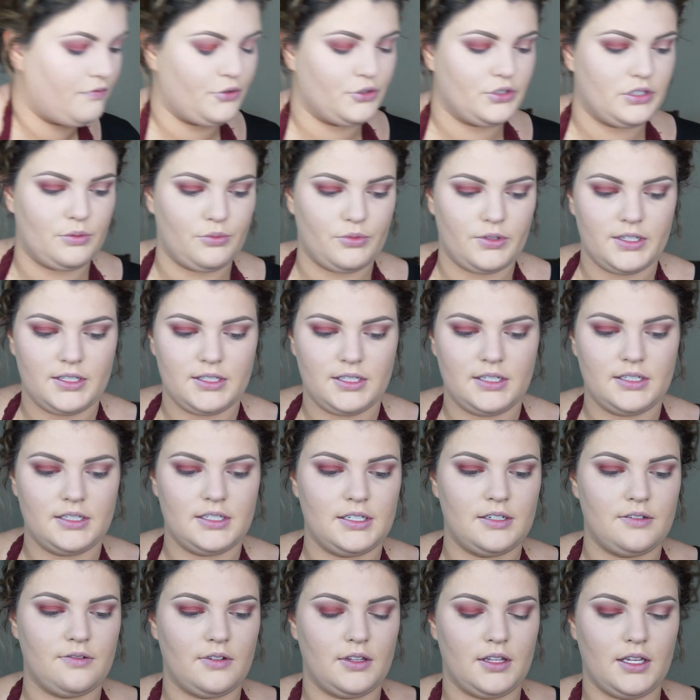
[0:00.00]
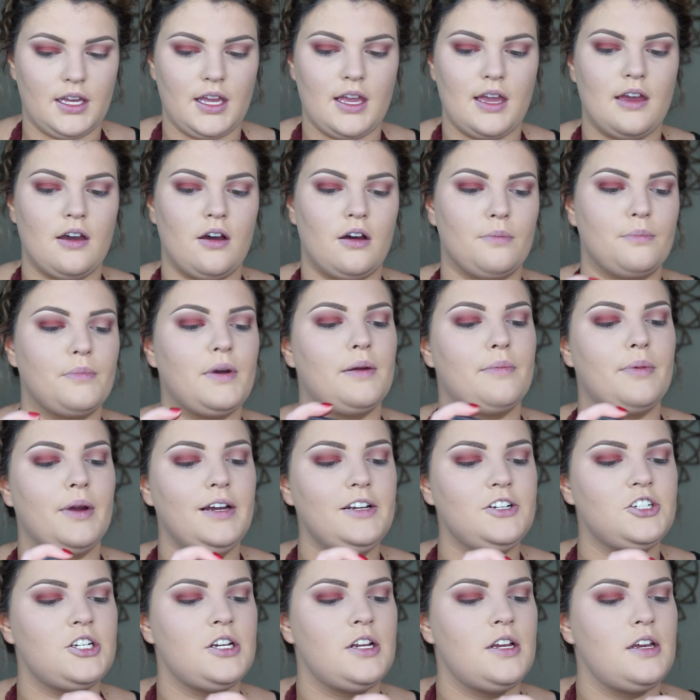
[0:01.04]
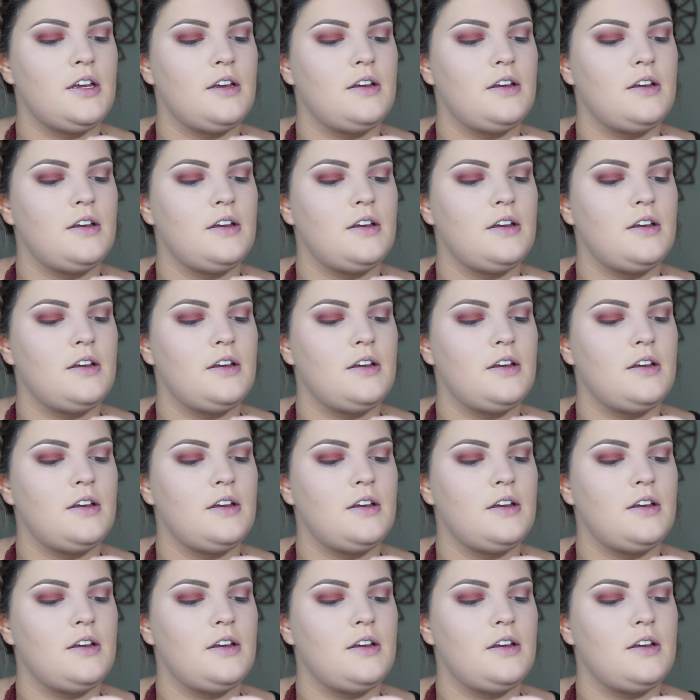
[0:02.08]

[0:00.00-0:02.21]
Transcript: for some reason, didn't really get on my brush.